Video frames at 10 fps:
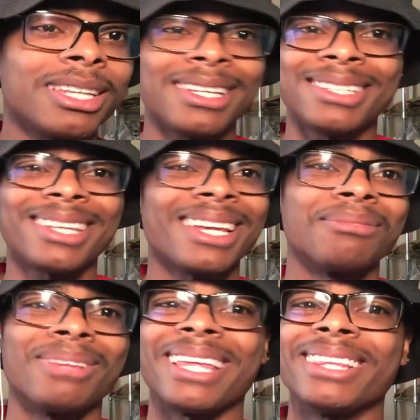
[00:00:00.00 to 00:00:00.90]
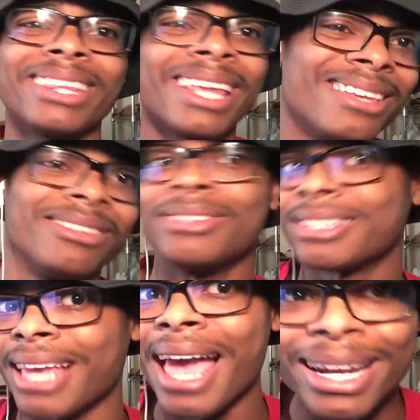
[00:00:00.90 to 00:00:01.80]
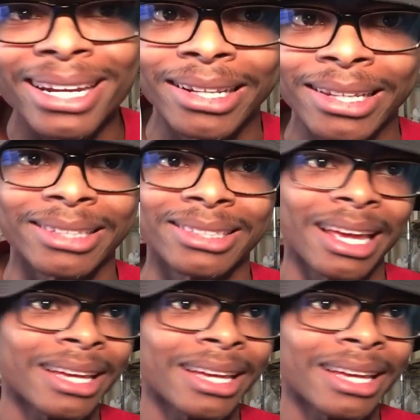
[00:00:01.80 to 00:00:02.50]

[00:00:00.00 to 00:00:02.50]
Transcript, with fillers: He said he stayed up like late just editing this,